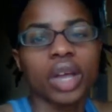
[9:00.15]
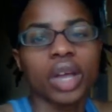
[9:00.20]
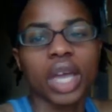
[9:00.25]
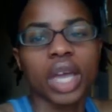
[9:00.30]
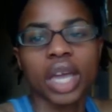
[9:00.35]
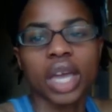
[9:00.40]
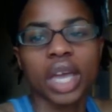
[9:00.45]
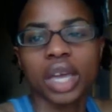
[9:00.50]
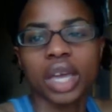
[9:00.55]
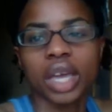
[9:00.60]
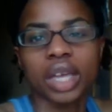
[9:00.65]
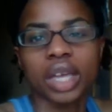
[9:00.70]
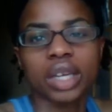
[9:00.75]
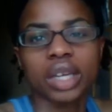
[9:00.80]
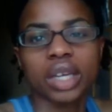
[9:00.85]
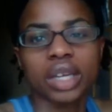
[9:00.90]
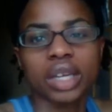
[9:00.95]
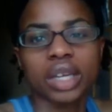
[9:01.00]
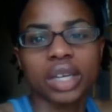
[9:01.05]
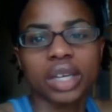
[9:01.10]
and
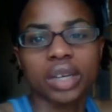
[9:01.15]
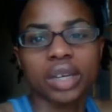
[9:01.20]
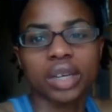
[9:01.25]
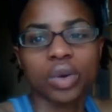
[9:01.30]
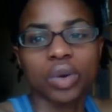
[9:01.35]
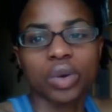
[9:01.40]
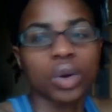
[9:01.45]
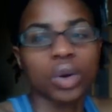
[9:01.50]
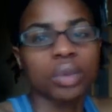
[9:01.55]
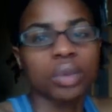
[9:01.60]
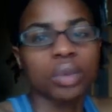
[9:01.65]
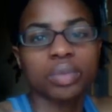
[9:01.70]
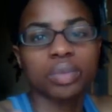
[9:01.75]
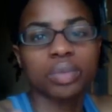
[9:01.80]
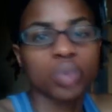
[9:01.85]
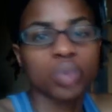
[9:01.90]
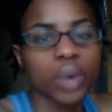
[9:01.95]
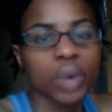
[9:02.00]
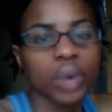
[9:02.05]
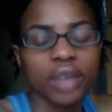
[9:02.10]
or
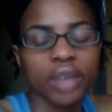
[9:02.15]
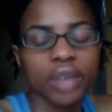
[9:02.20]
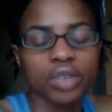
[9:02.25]
wherever